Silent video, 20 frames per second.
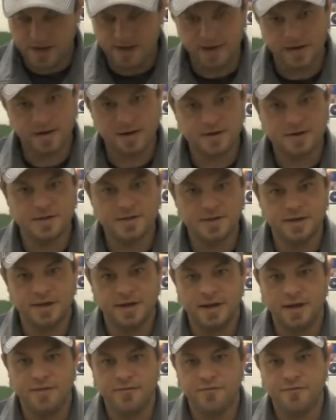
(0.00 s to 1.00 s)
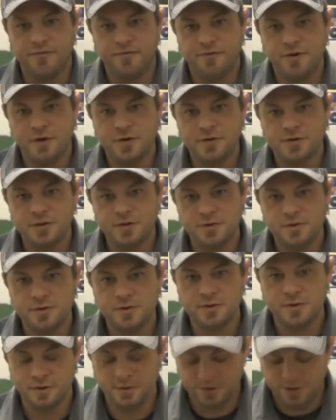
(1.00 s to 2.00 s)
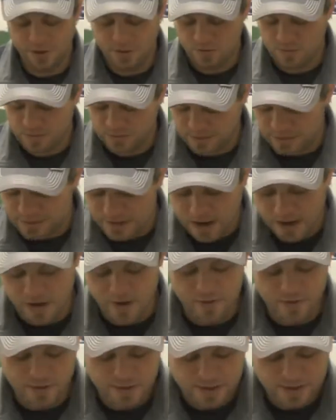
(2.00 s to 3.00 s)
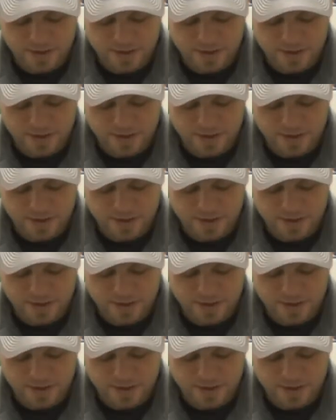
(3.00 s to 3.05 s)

beginners and folks who don't really know.